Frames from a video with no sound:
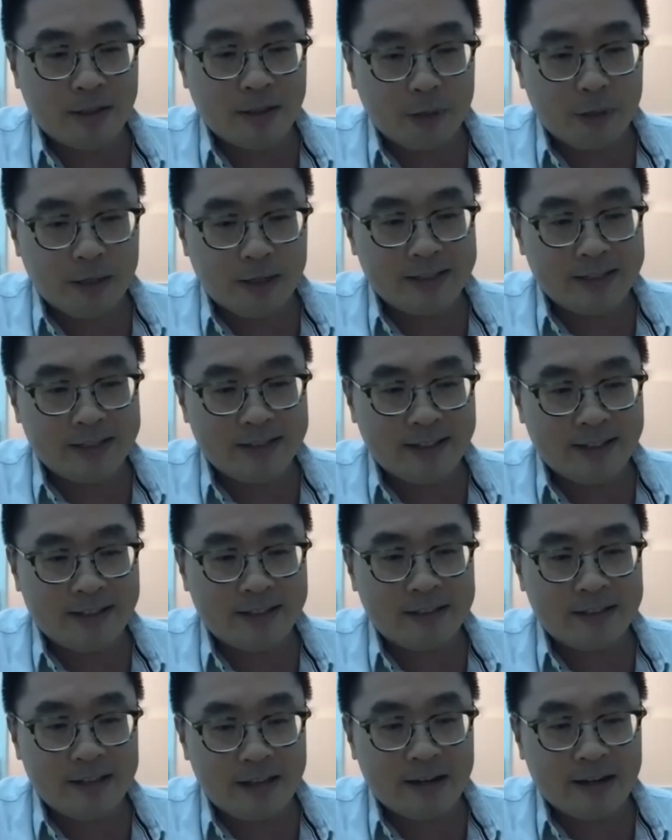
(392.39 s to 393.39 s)
real
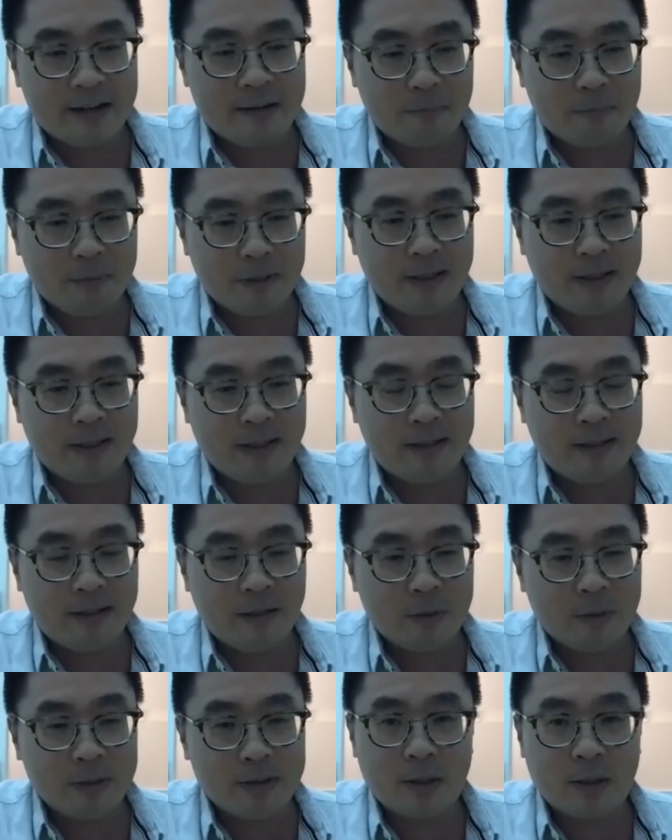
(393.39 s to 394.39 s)
estate tech company that
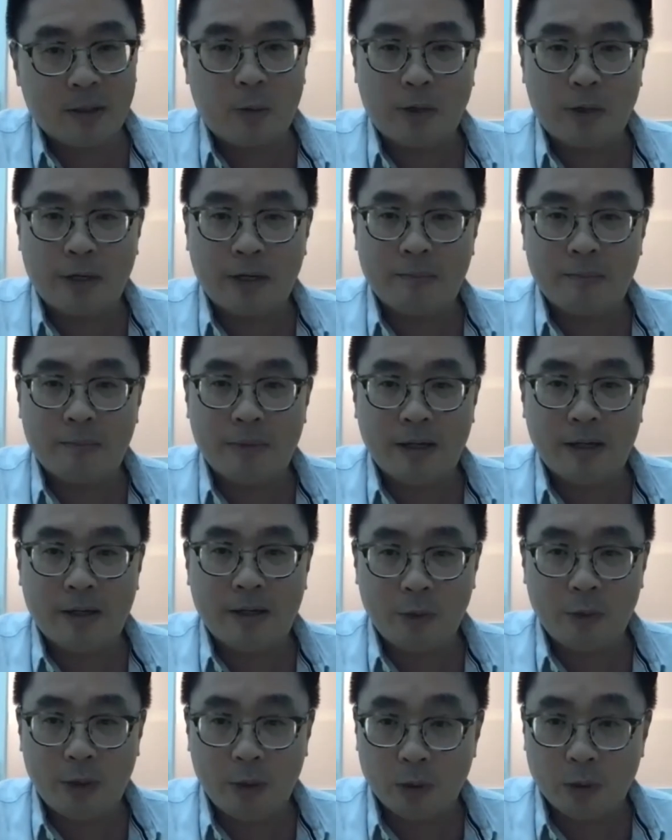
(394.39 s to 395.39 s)
was acquired by
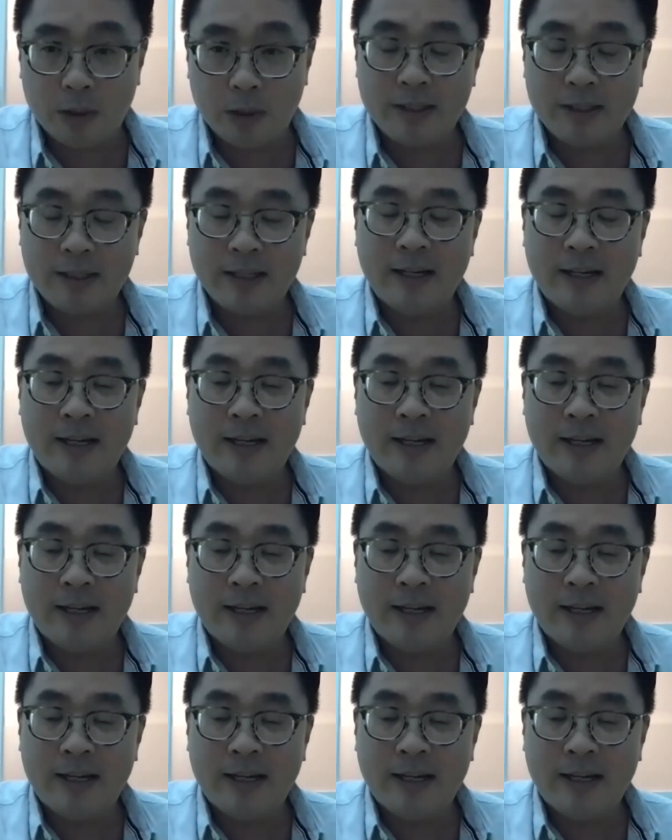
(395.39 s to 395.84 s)
WeWork.